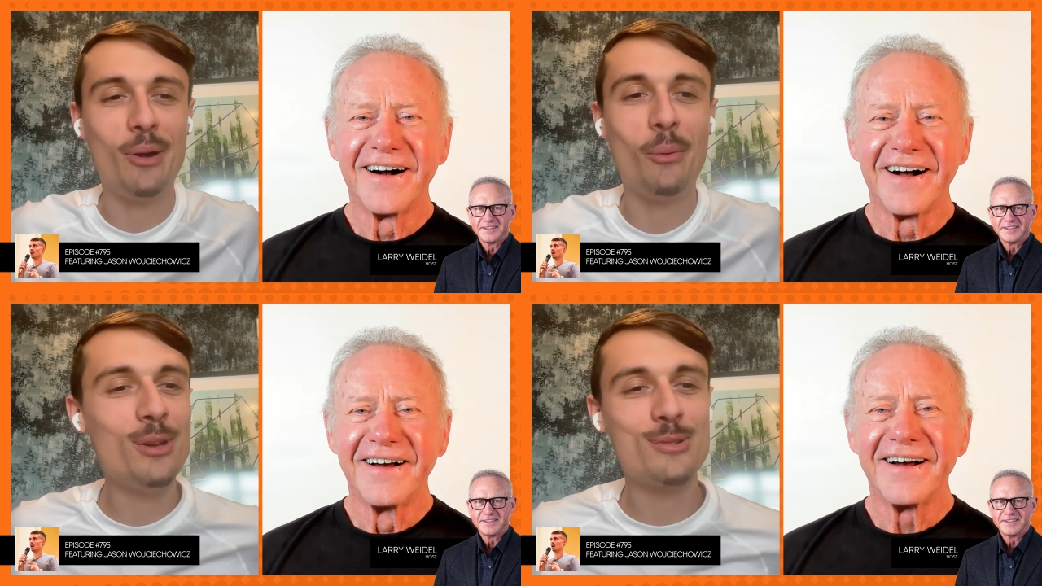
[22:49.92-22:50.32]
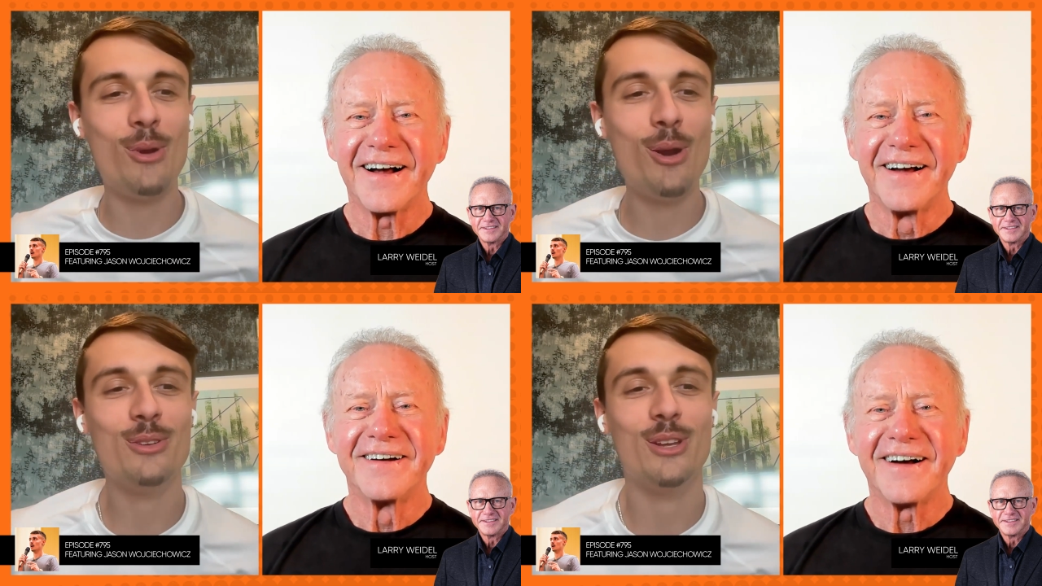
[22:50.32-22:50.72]
Speaker 1: what is
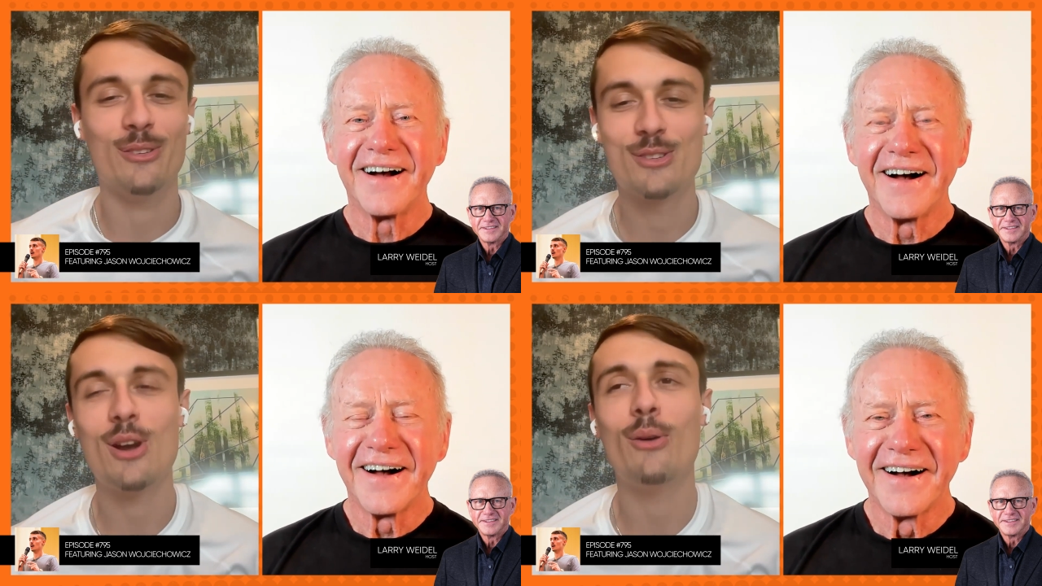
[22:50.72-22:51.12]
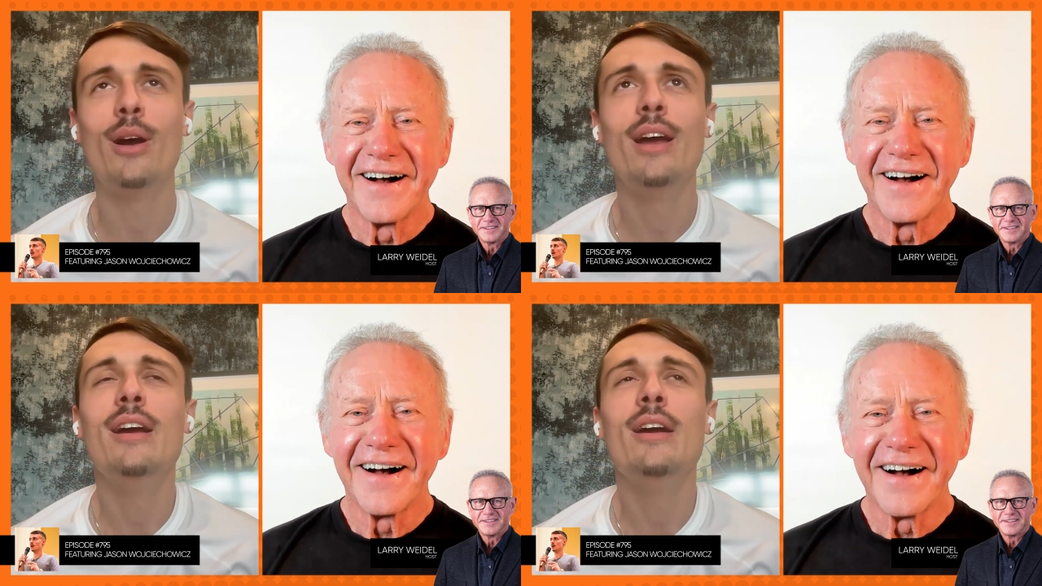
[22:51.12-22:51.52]
wrong with you? So
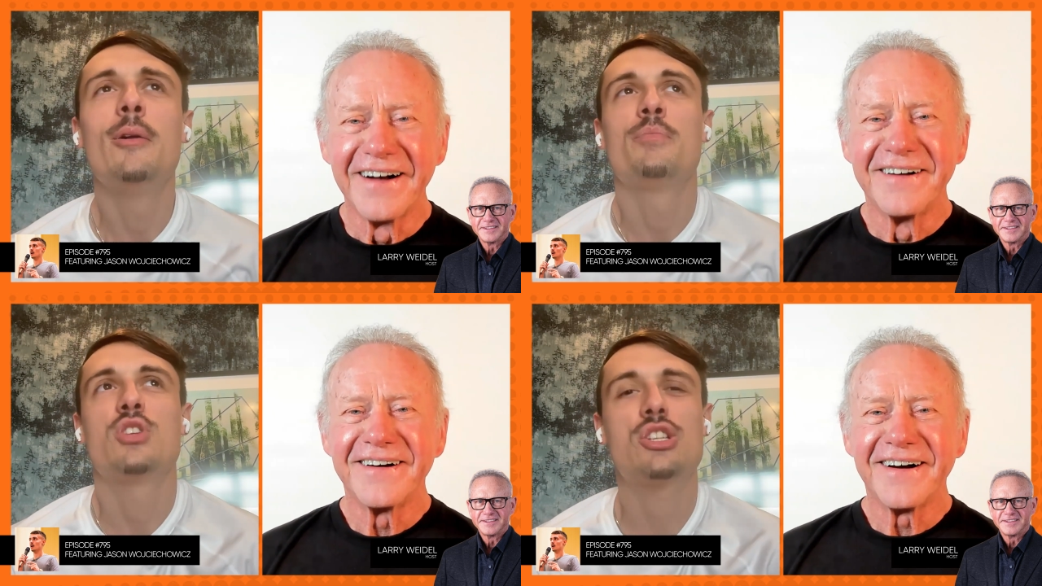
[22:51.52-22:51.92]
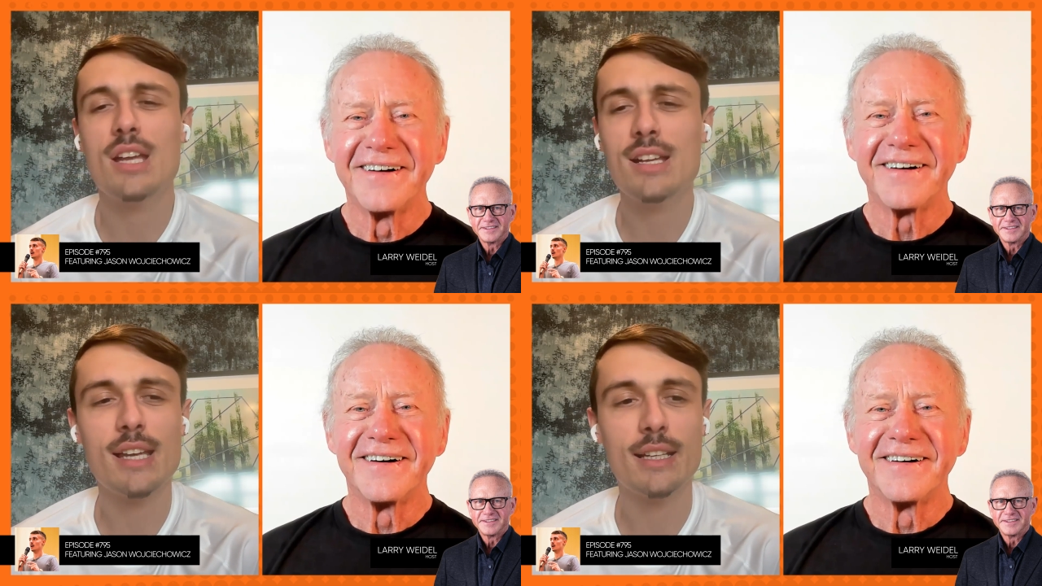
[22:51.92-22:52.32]
just
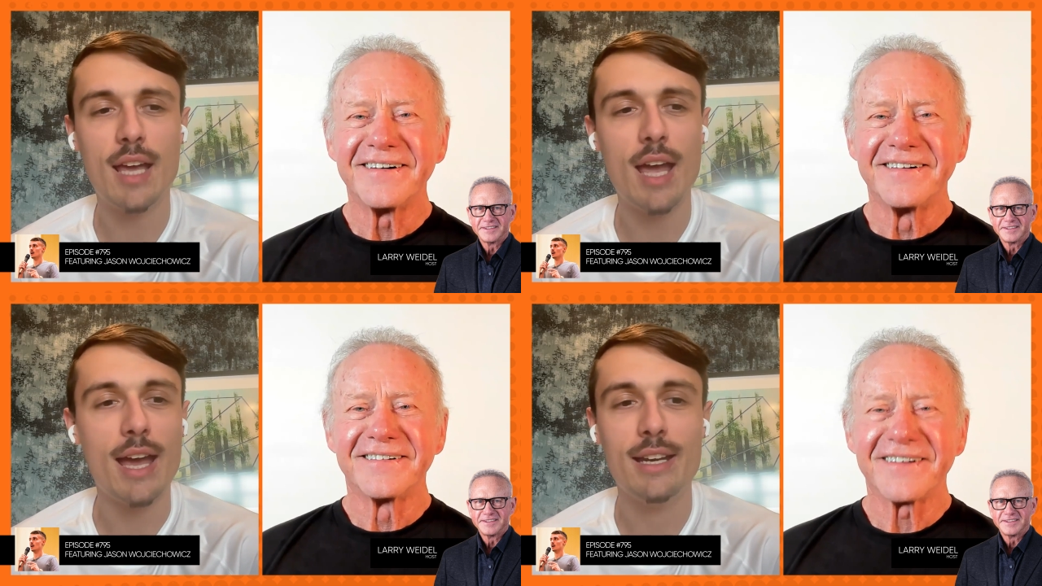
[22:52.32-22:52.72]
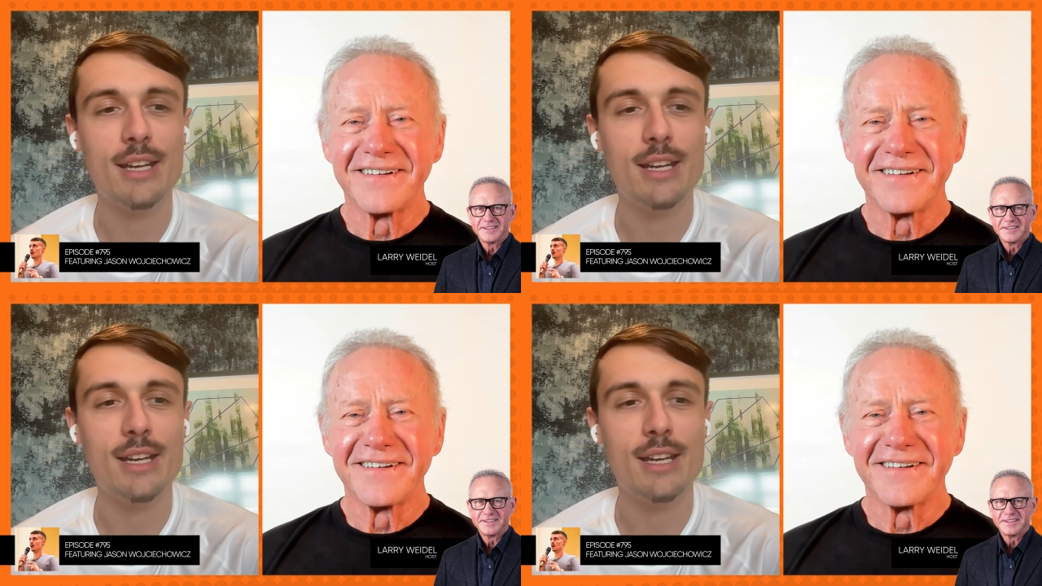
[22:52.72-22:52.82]
things like that.